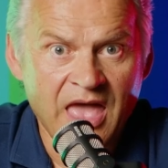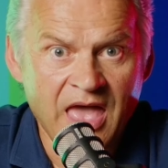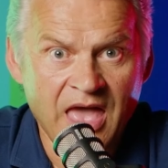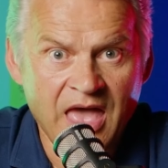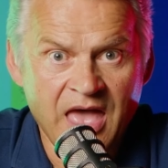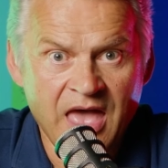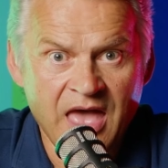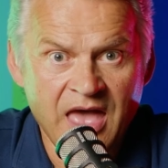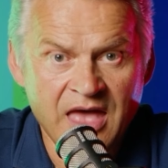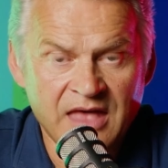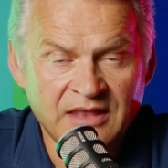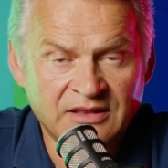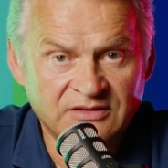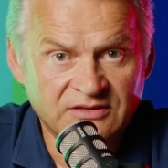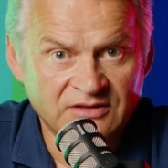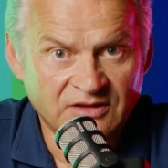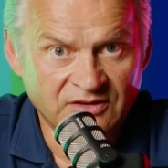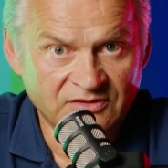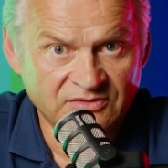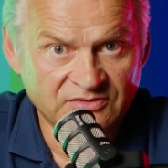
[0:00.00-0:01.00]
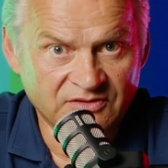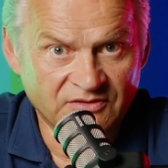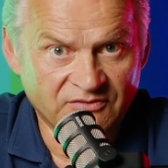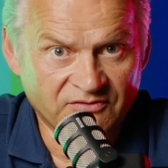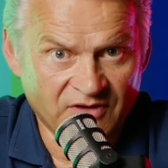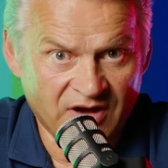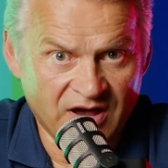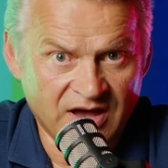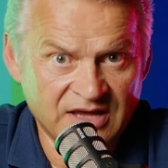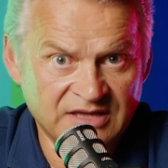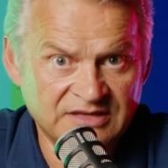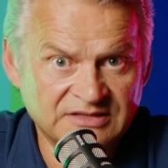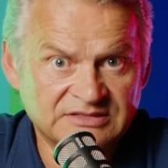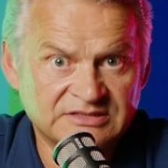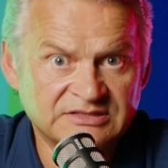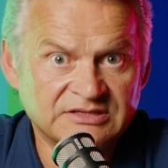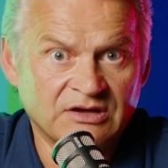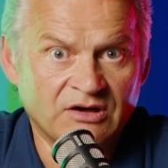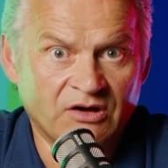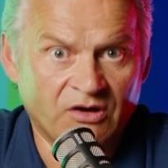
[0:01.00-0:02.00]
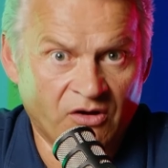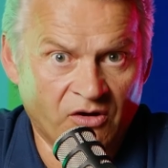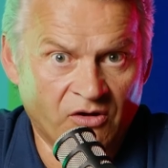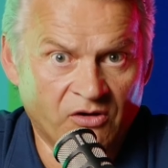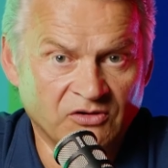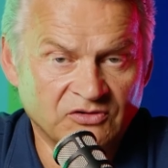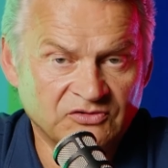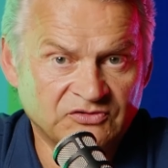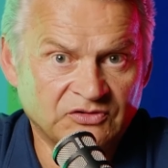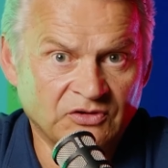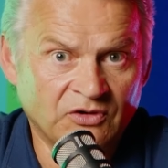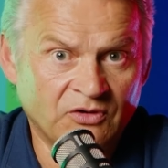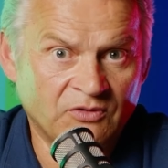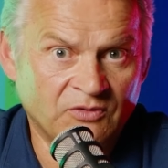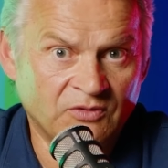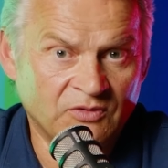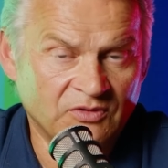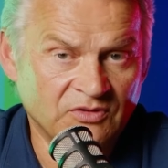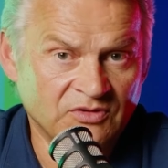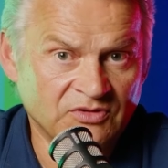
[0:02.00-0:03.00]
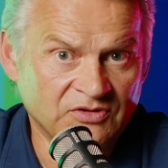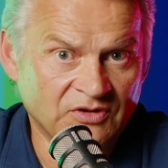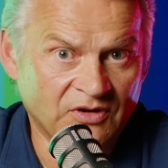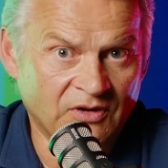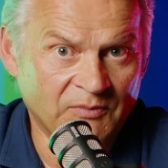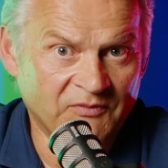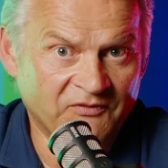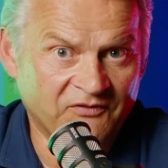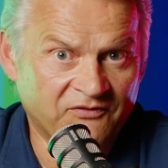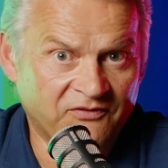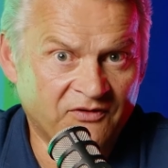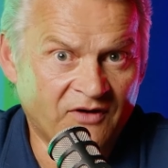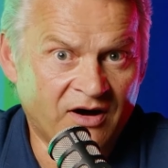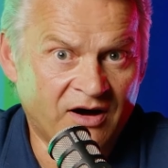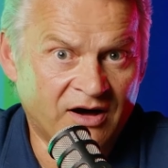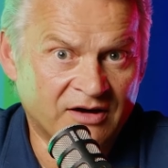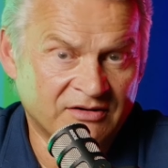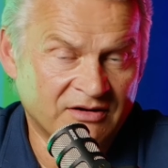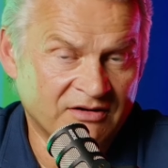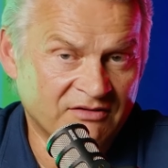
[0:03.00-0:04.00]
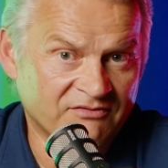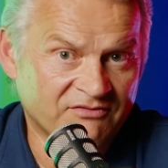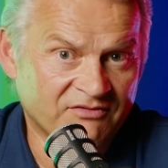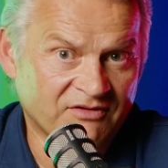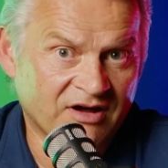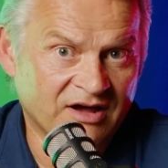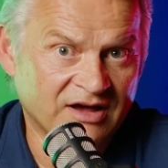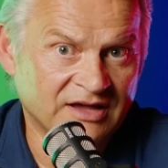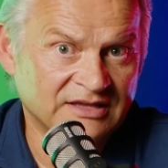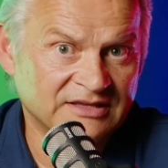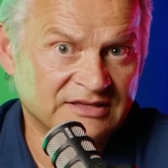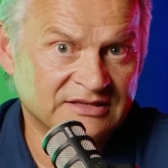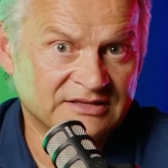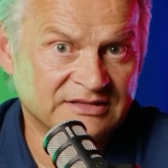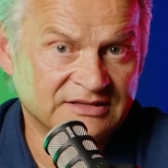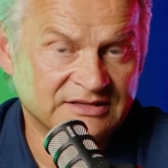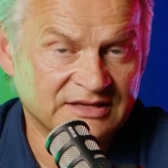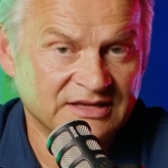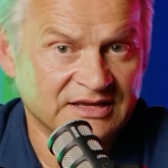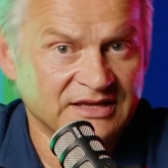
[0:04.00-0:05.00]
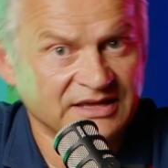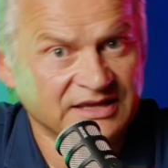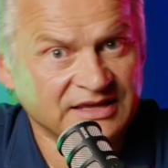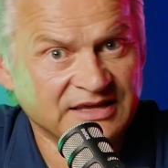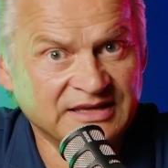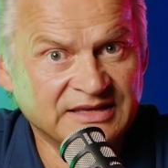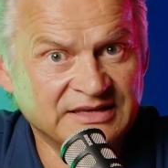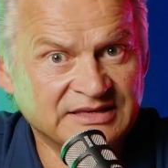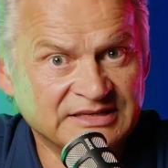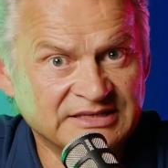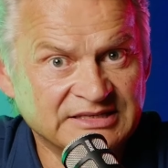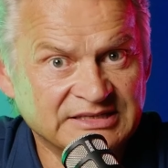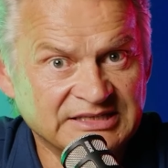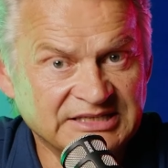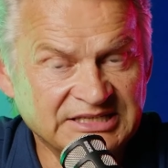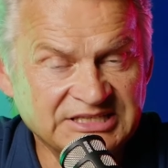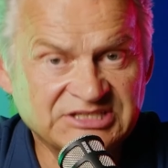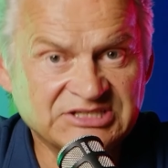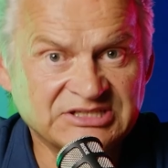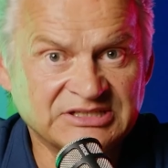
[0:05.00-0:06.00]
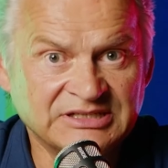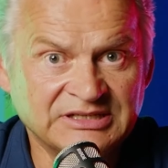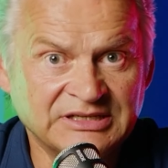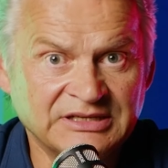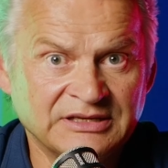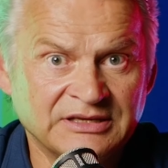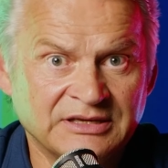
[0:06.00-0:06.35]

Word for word: and the rise also the far right in Italy